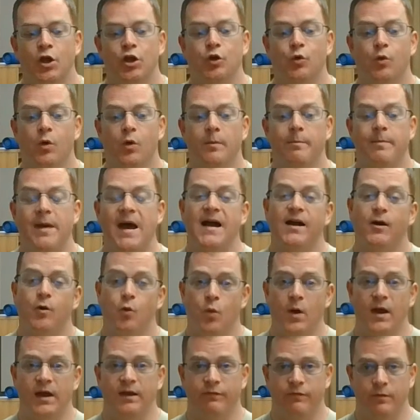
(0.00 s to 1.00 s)
You want to back
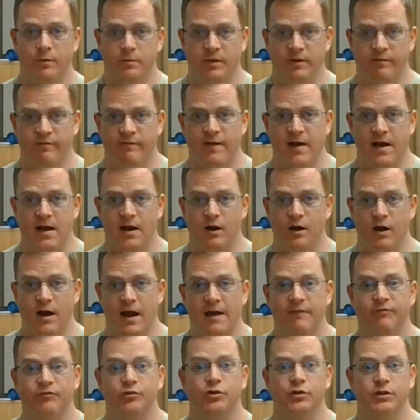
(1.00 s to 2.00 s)
away from the fire
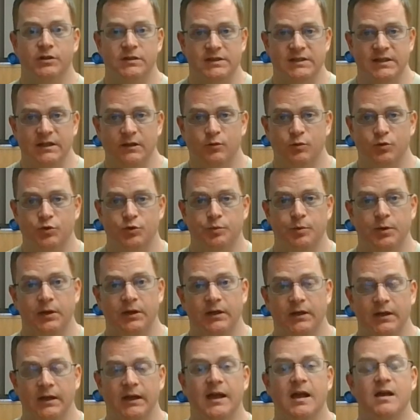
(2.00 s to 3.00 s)
after
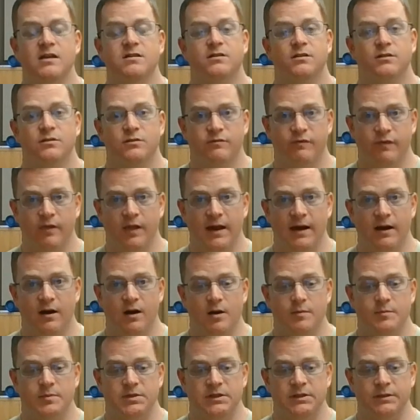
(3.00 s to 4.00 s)
extinguishment in case there's
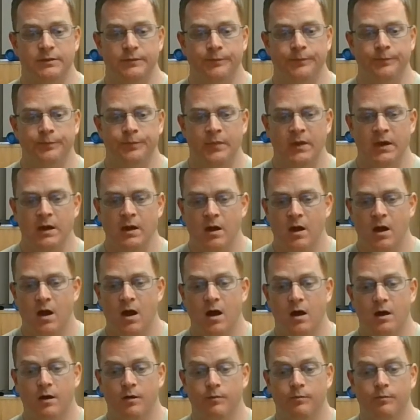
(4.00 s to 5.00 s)
flare-ups.
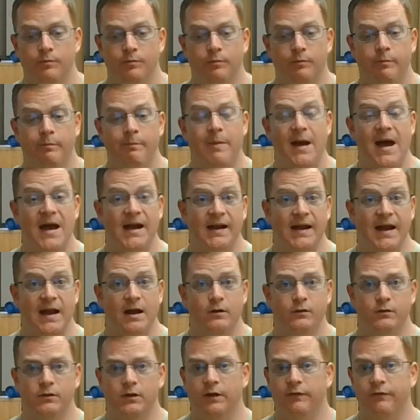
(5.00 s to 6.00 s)
Back
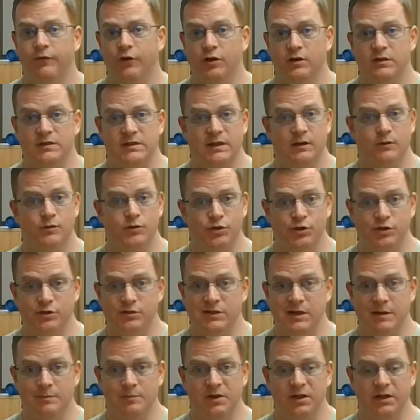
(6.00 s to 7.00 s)
out if your extinguisher
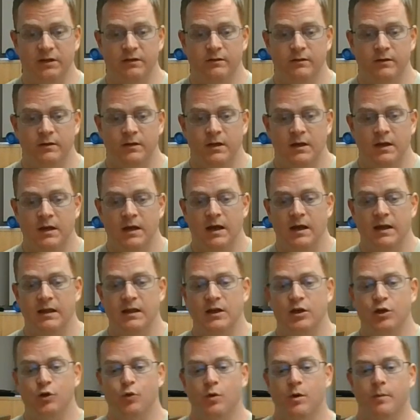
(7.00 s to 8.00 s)
is empty,
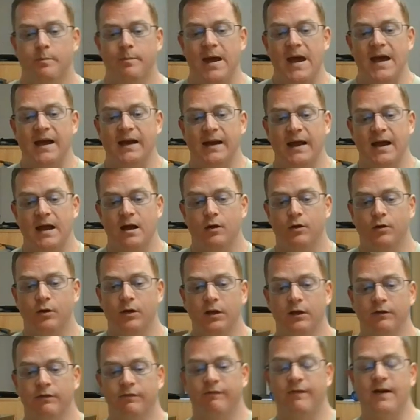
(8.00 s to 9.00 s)
and then you want to back out
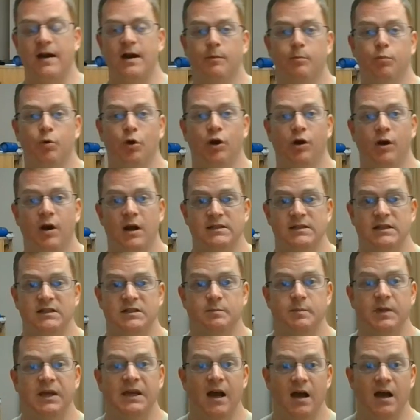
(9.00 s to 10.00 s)
if fire
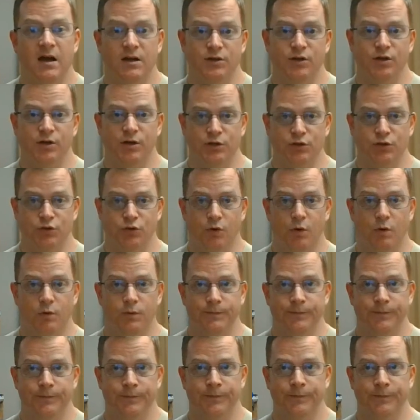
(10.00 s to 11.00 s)
progresses beyond your control.